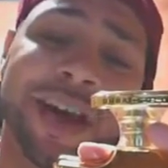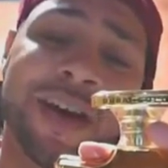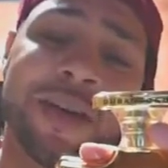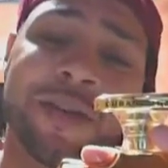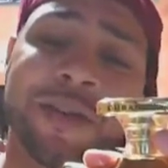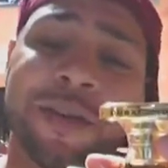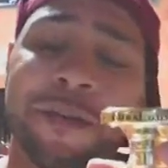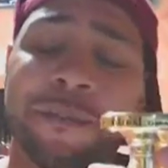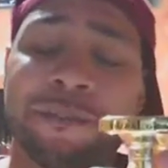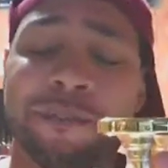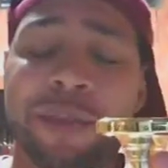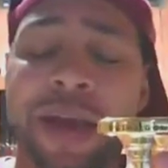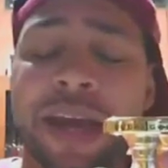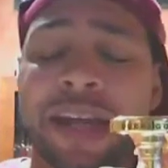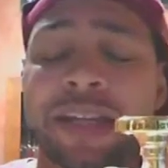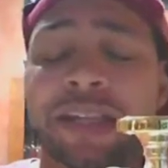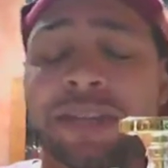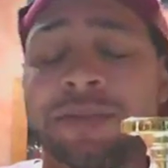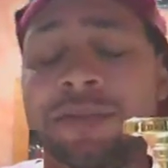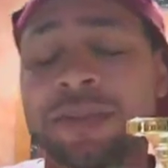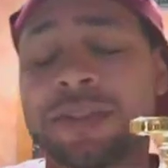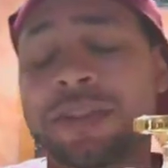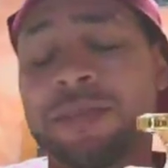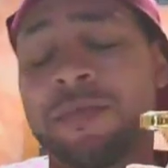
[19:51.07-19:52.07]
out in the
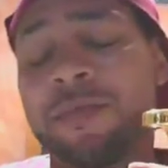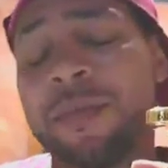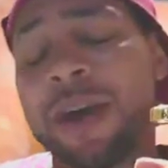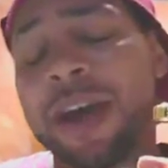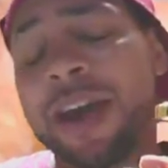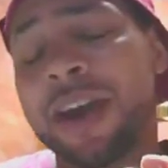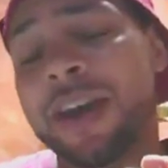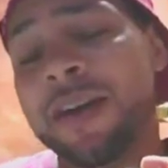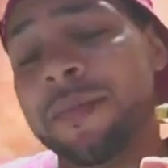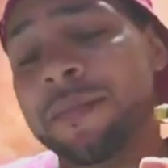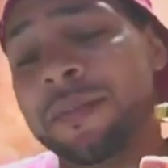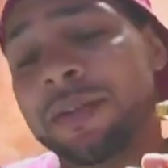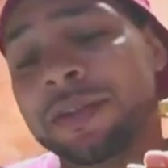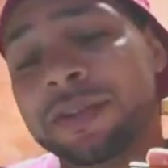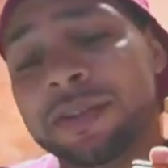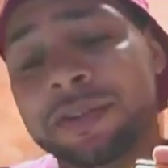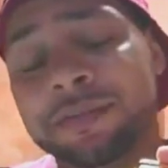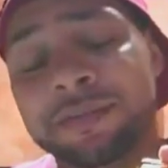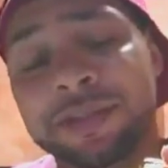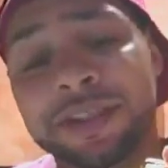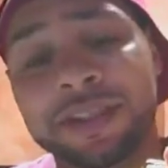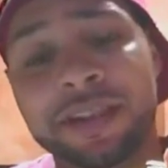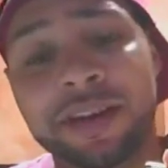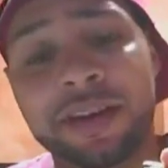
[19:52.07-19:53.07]
base with some amber,
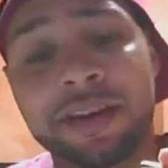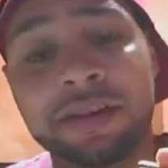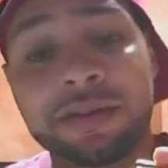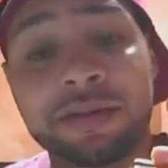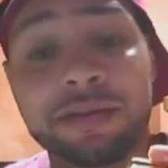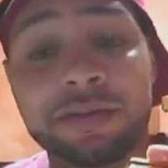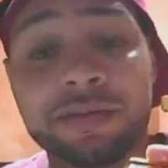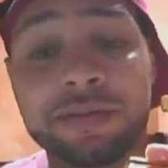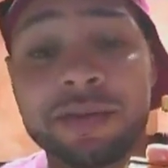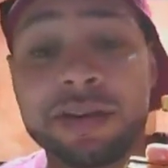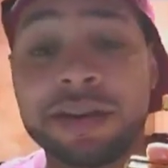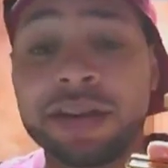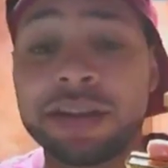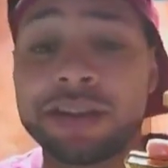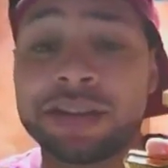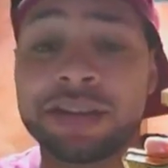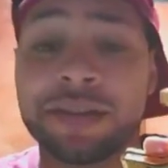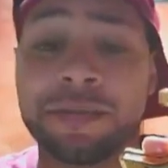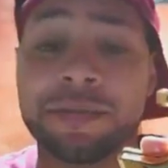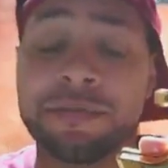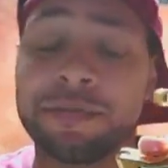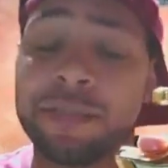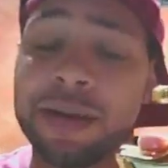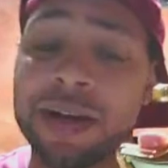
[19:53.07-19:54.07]
some sandalwood,
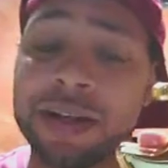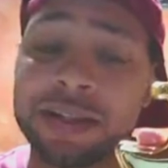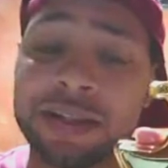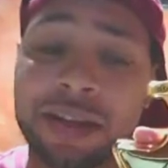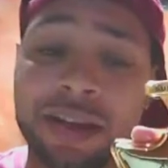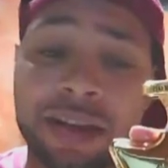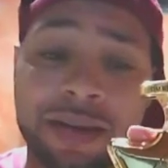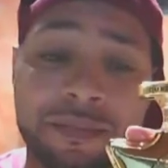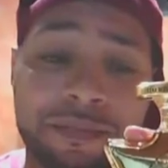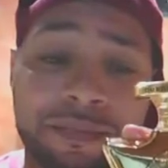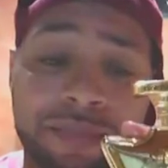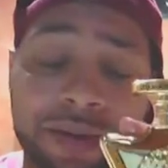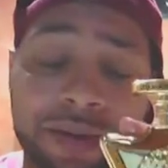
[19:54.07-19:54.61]
some musk, and